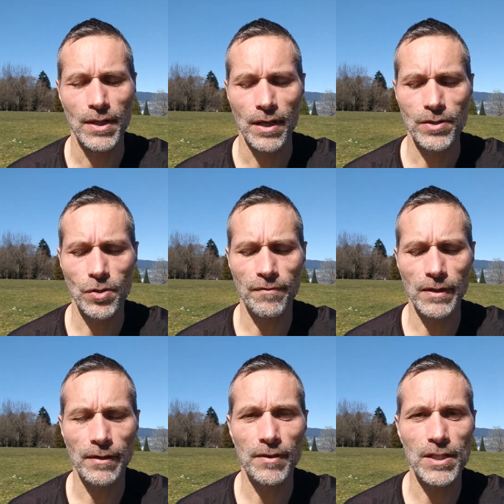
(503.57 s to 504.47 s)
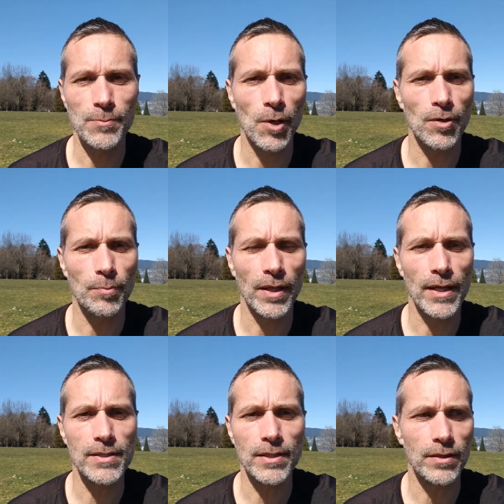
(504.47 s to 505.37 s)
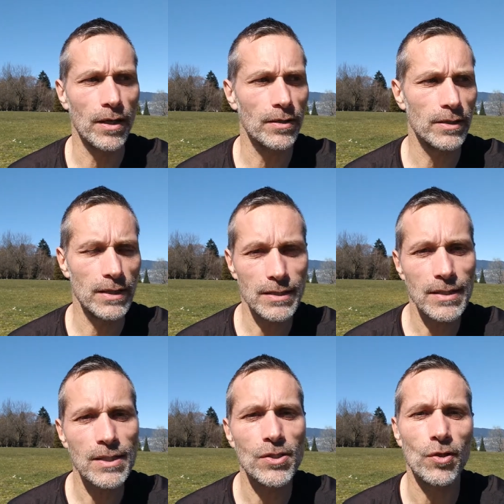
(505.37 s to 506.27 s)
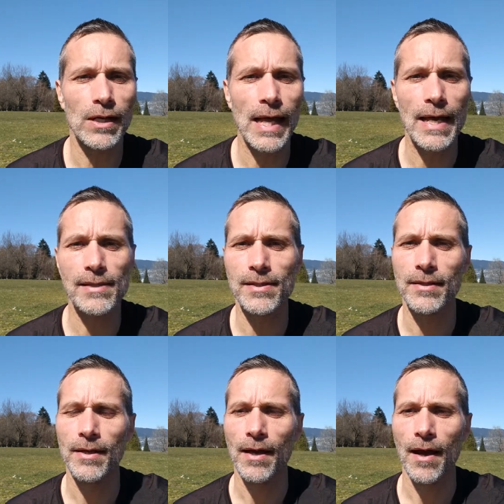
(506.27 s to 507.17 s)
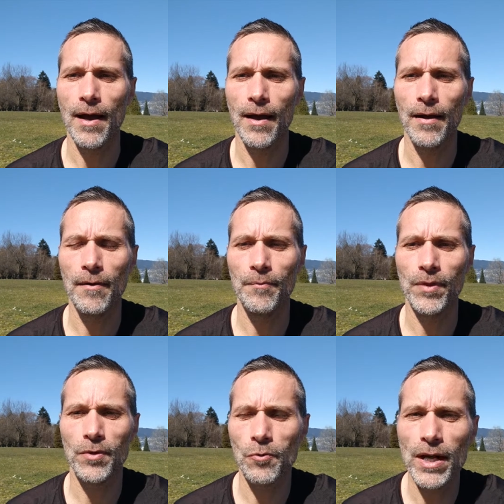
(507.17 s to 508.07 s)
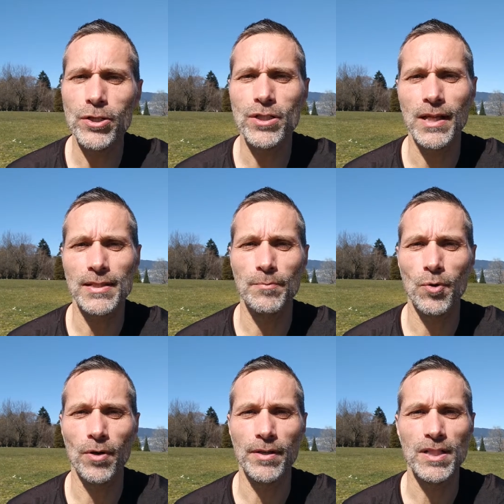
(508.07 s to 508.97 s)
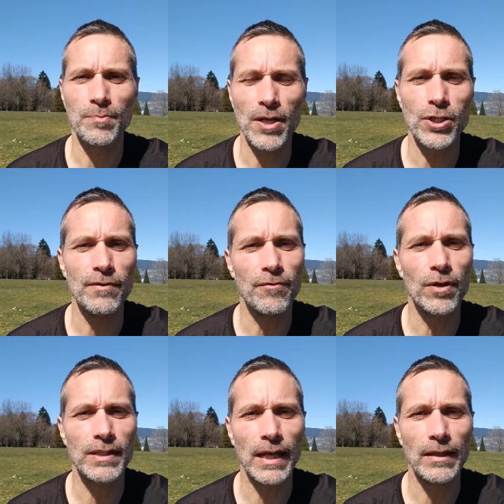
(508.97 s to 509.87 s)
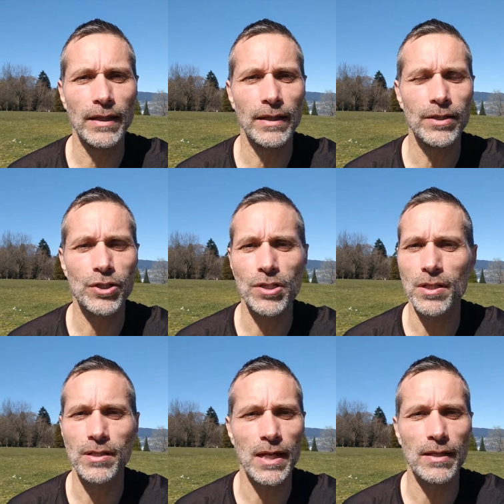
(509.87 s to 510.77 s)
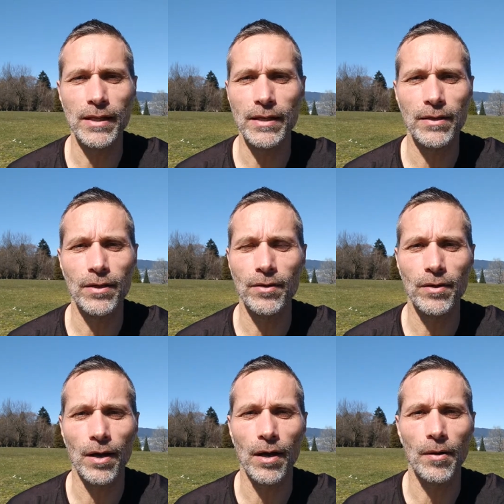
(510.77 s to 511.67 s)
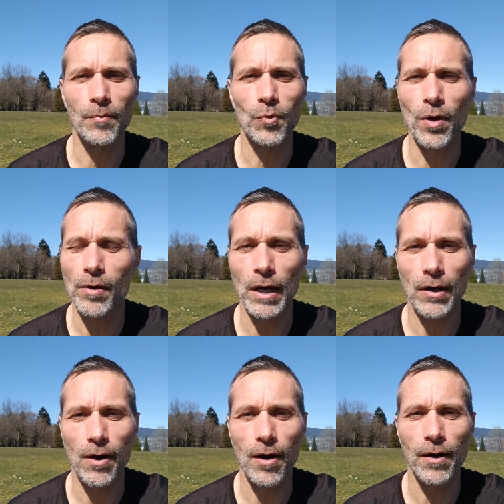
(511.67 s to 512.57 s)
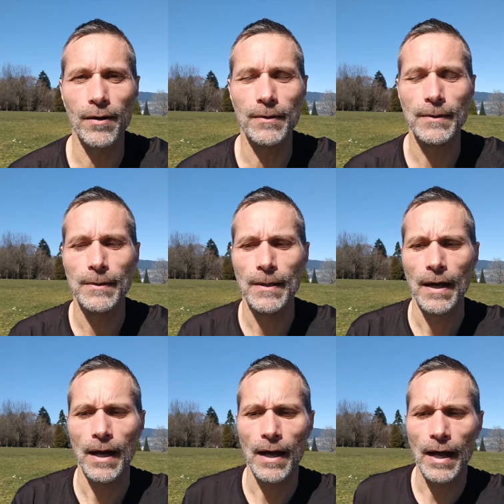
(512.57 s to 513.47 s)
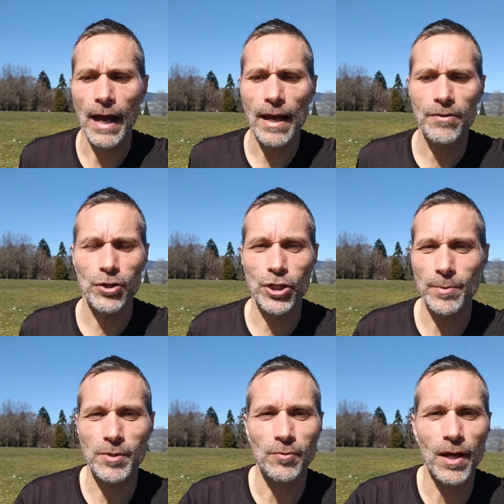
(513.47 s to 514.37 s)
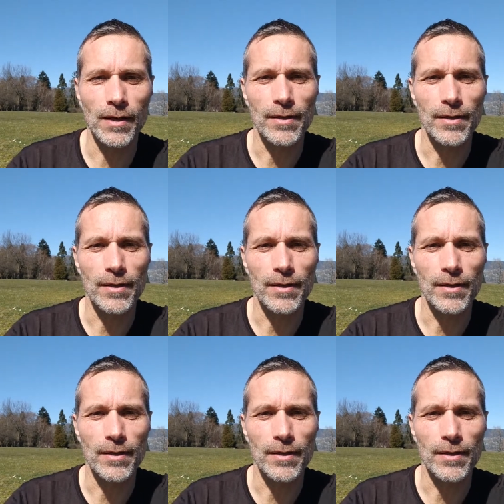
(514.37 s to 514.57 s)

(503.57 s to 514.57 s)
And so if you live in a smaller place and the distances are less, the range is less important, especially for a daily run around car. And they're cheap to run.